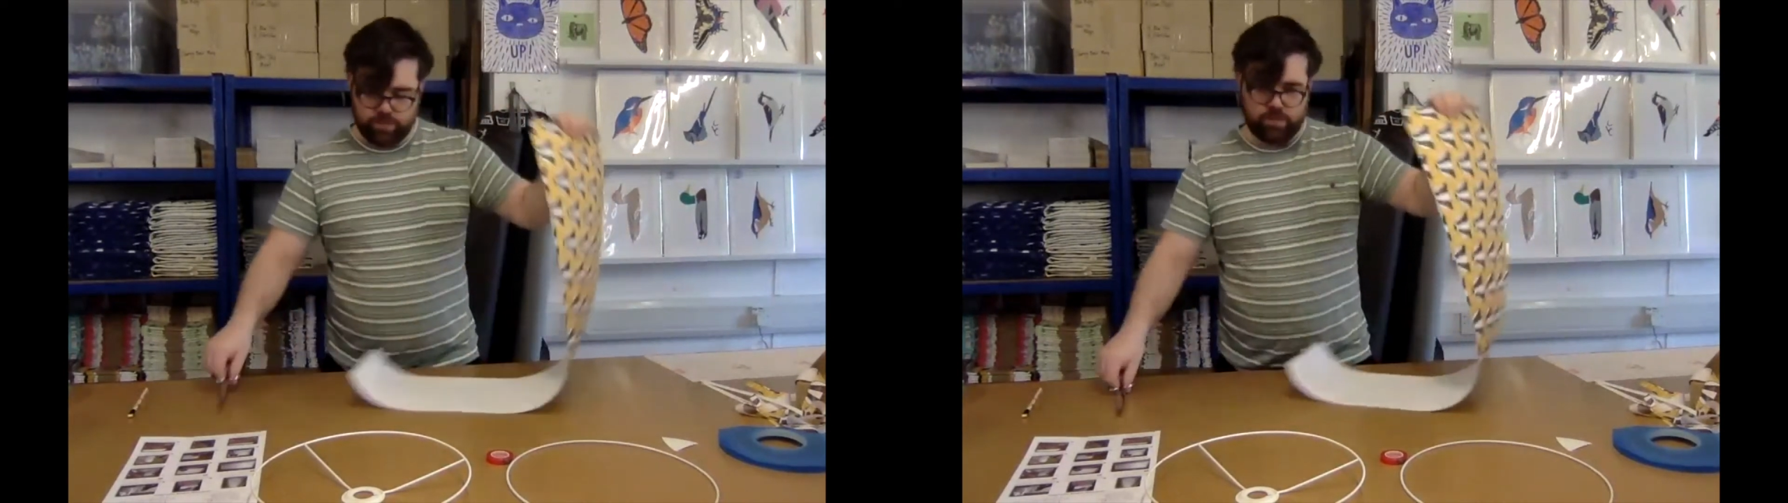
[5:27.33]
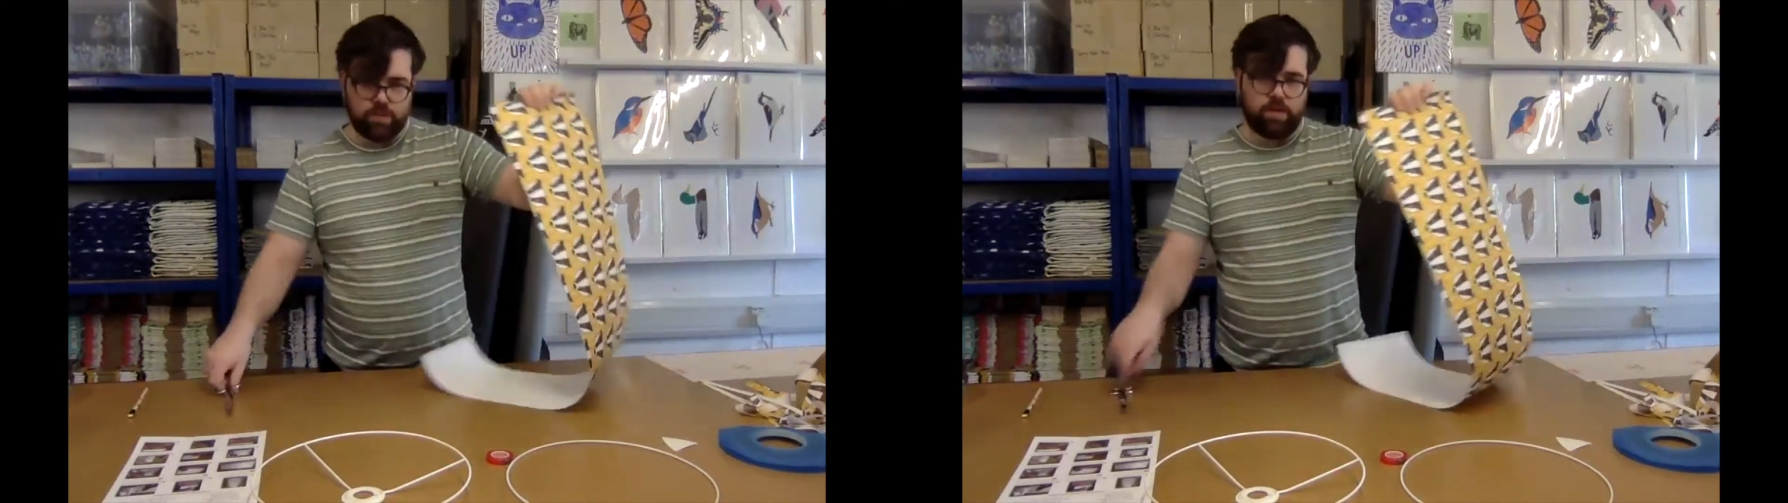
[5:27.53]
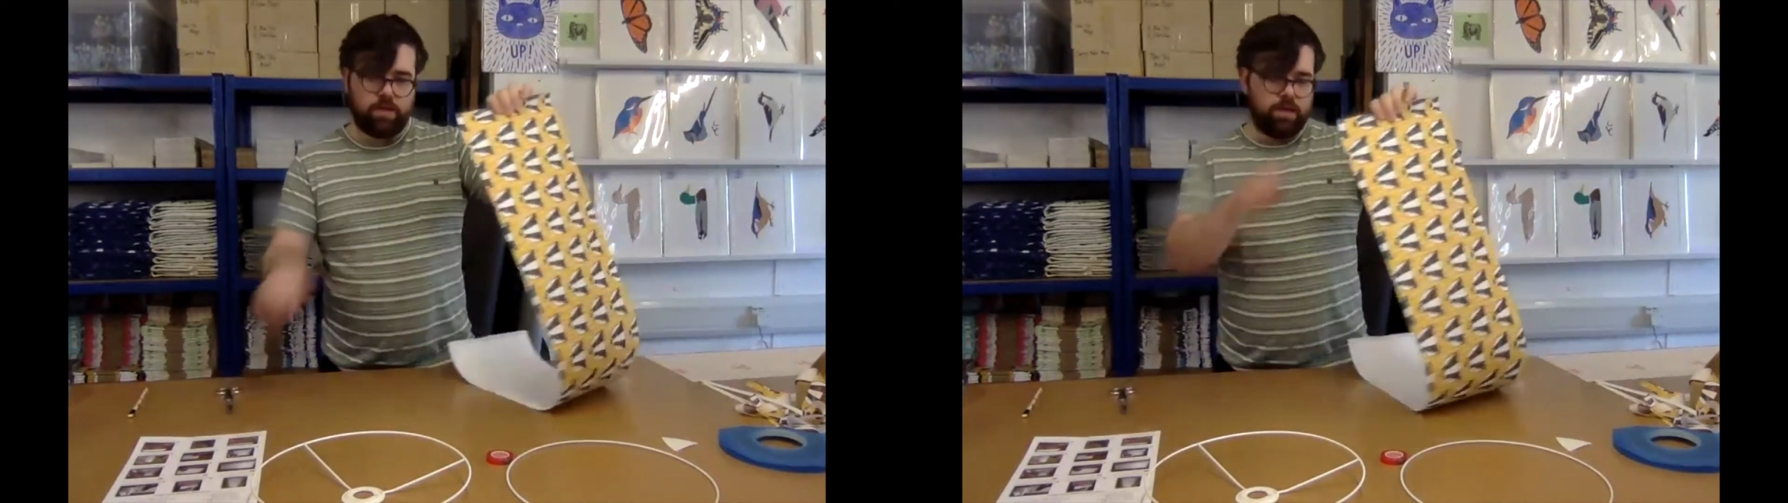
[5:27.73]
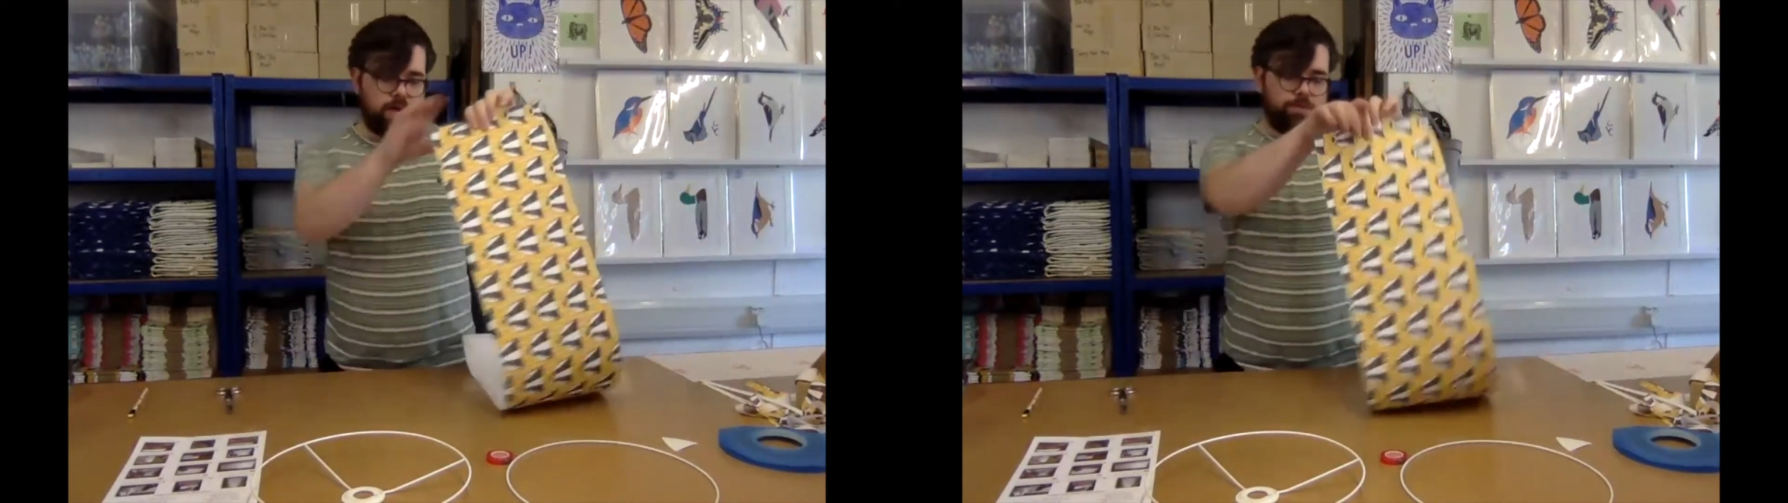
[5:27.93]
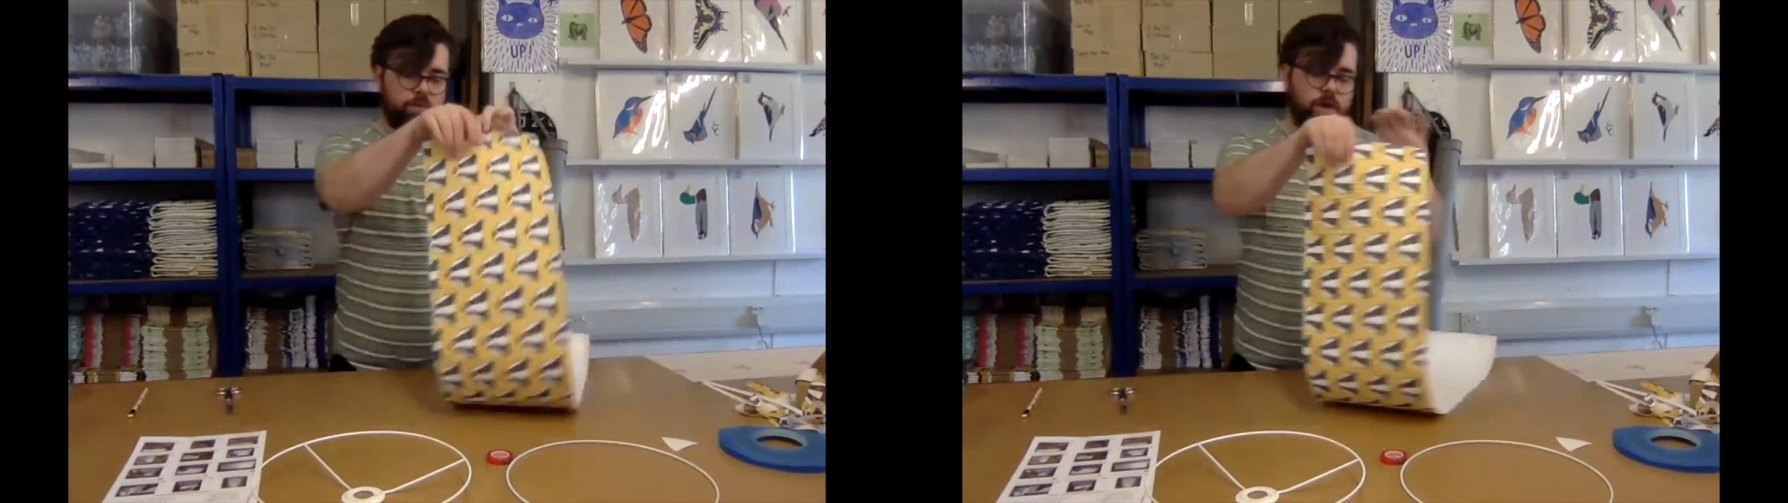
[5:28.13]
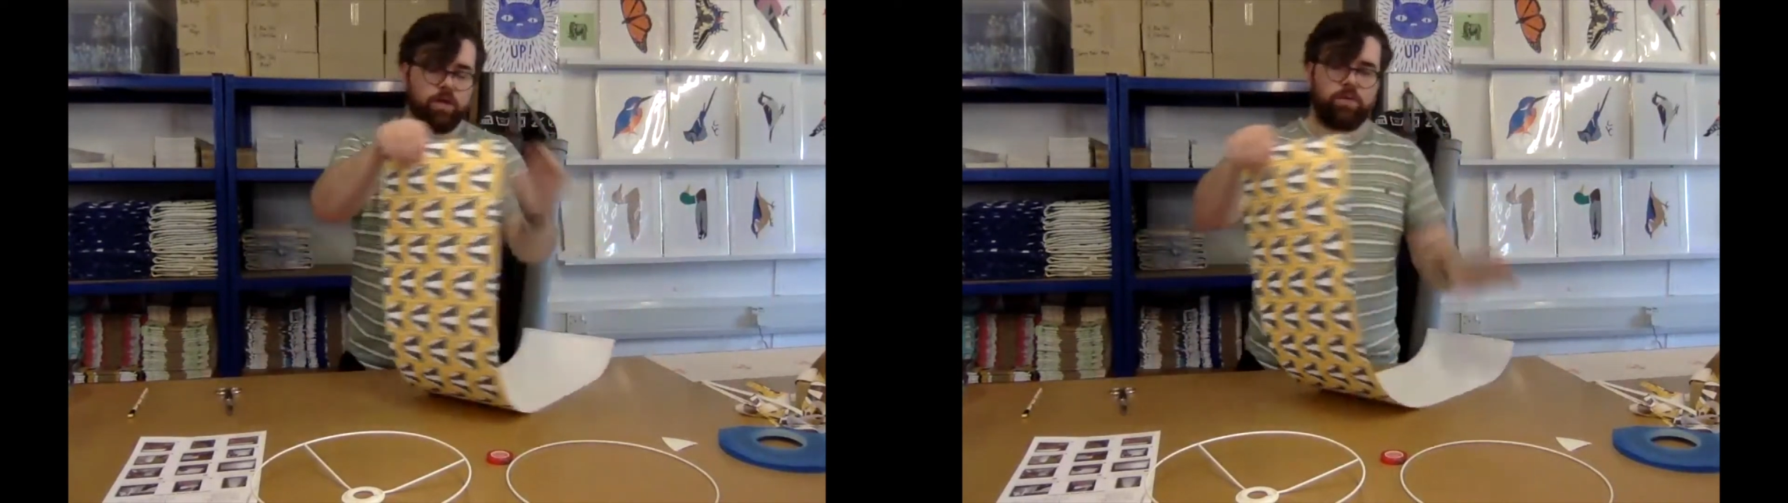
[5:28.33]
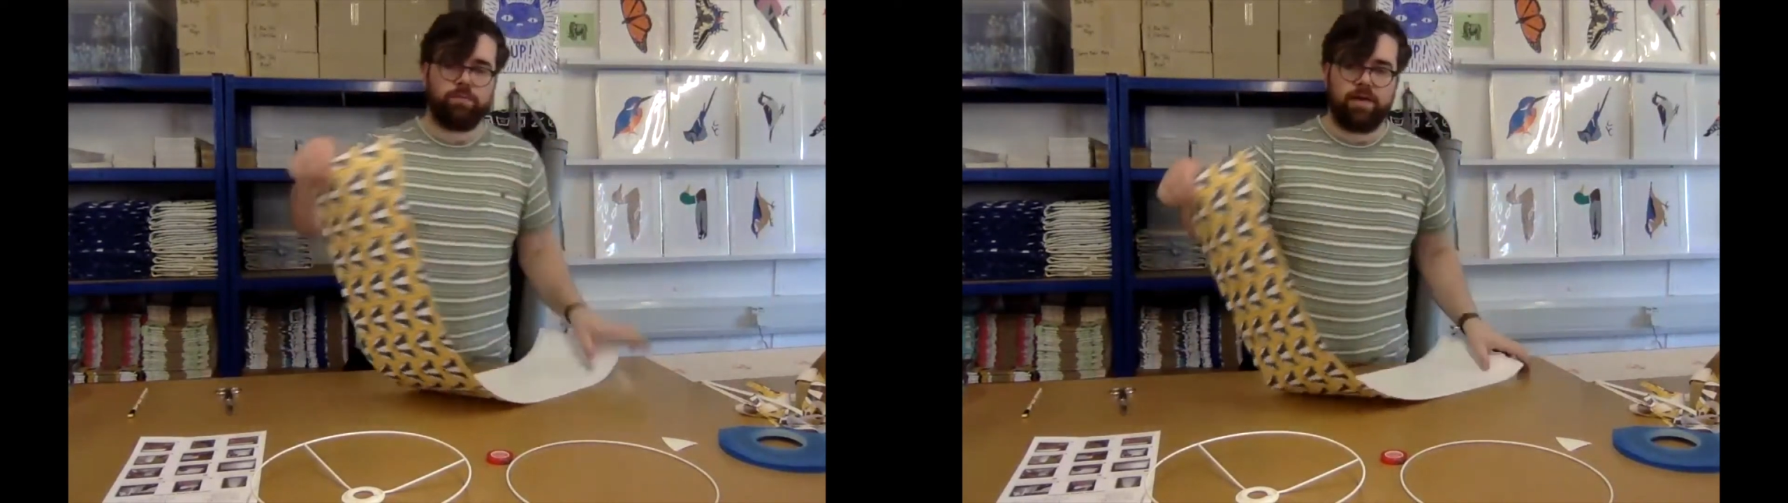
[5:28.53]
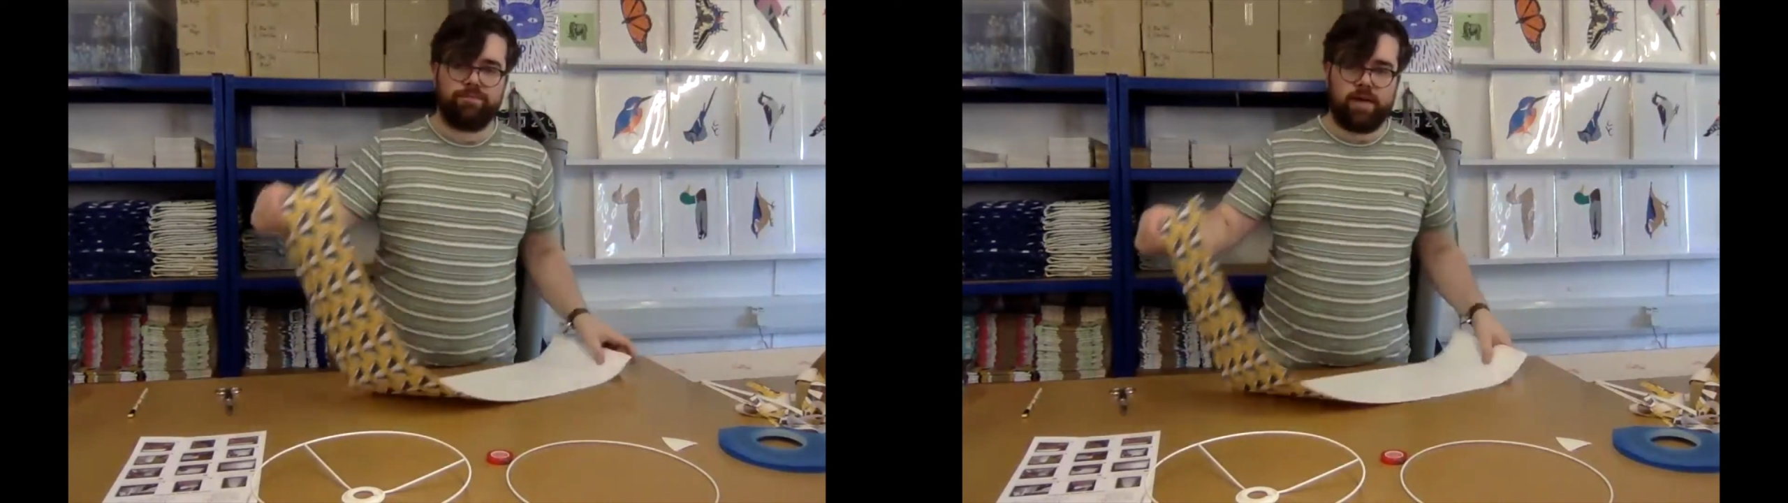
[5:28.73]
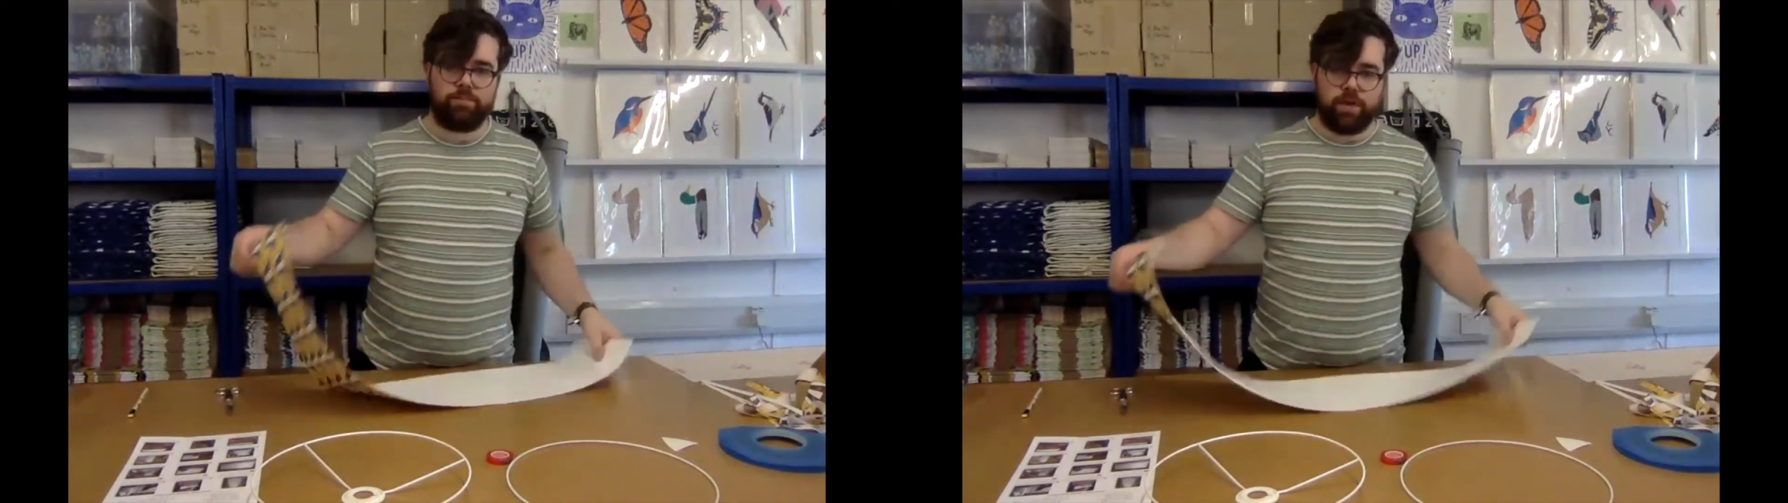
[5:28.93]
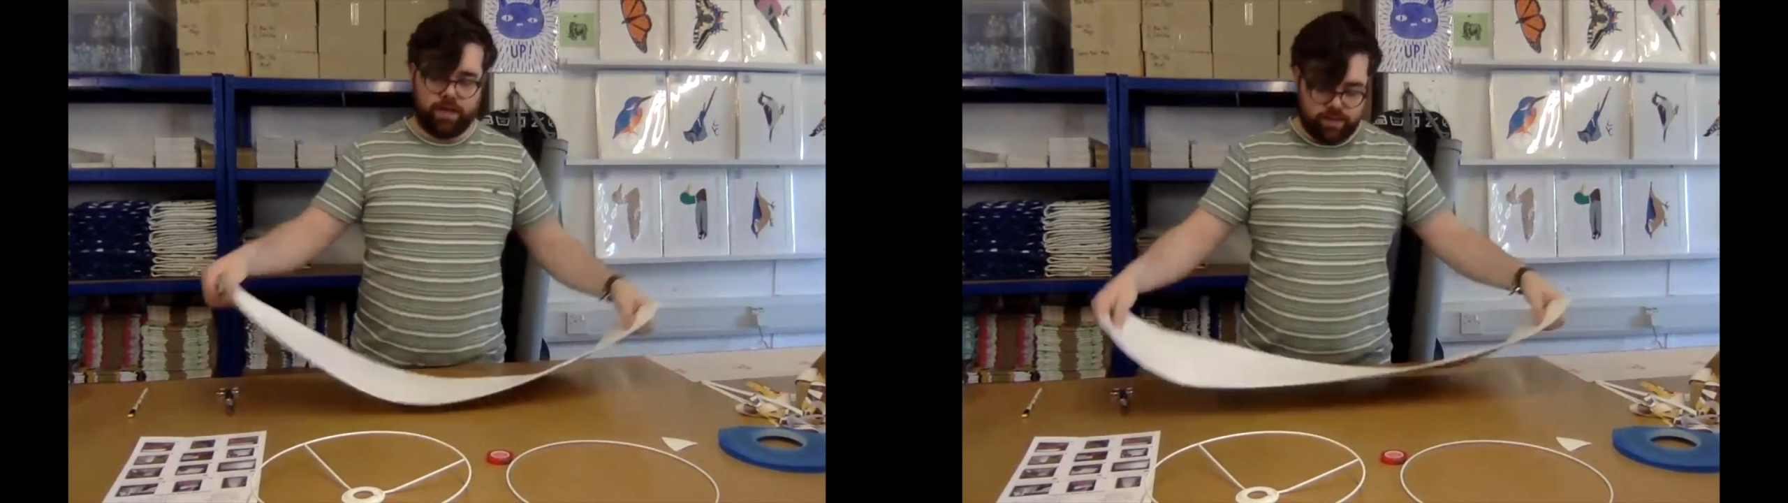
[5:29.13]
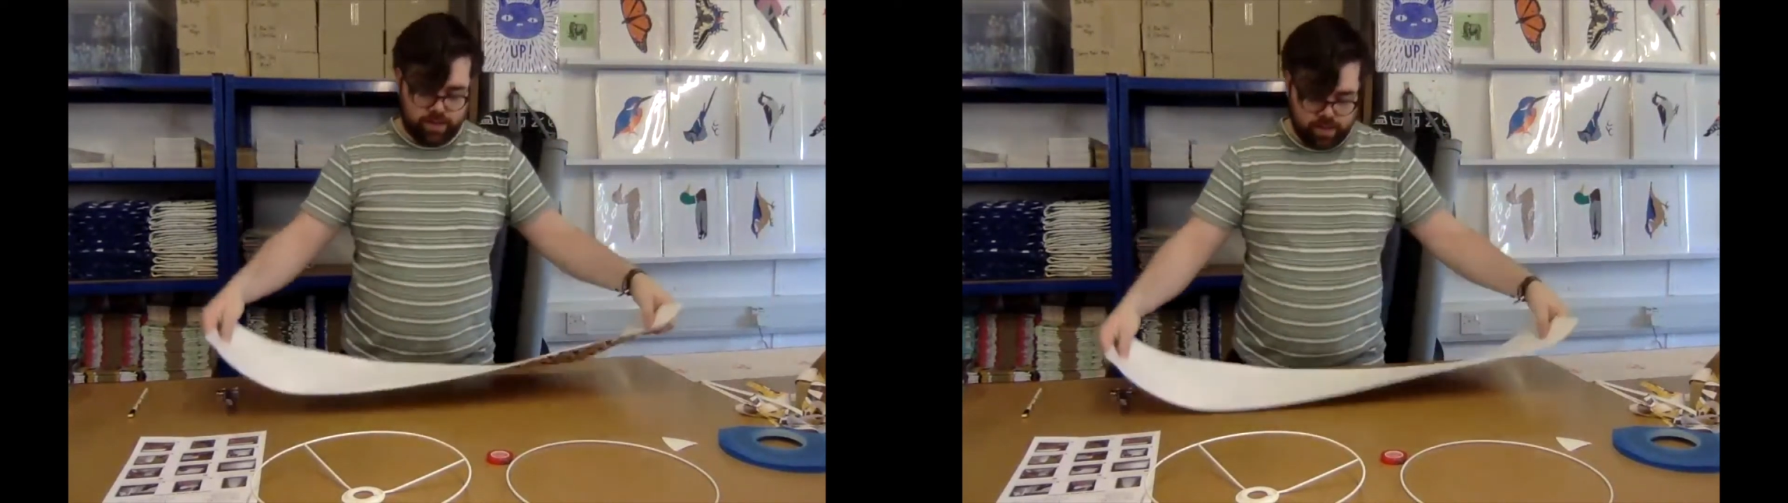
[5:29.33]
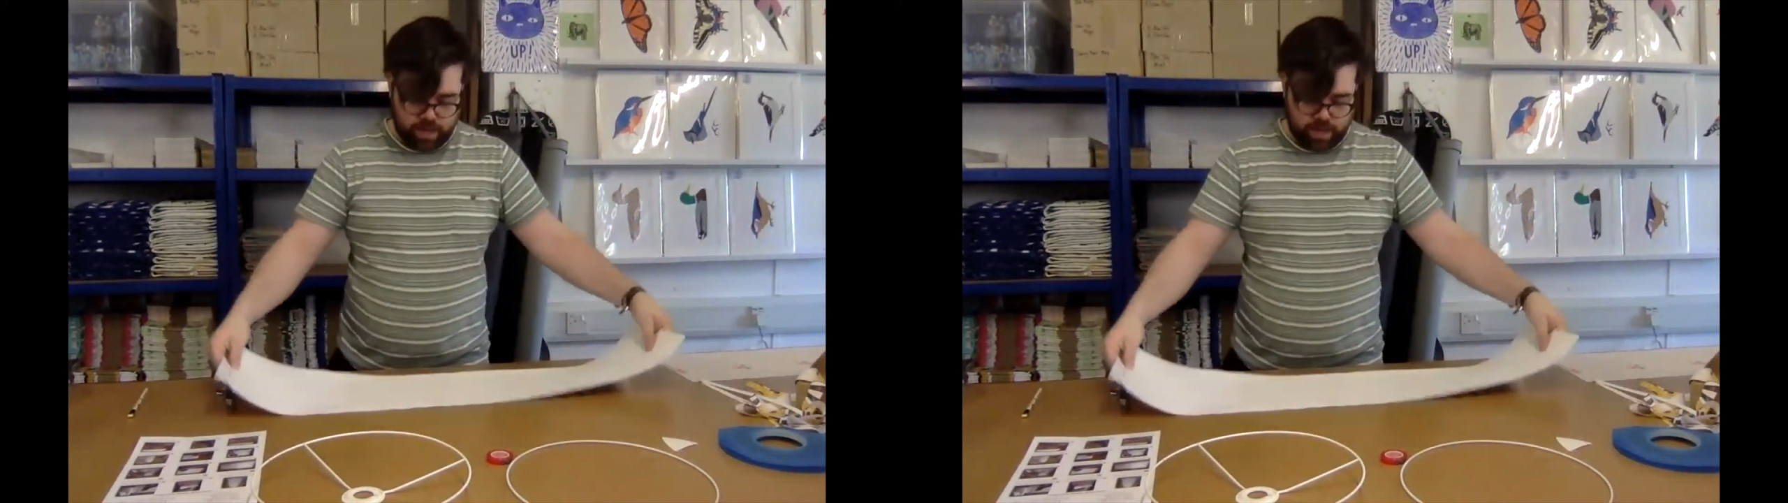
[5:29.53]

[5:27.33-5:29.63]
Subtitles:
I'm going to work with my fabric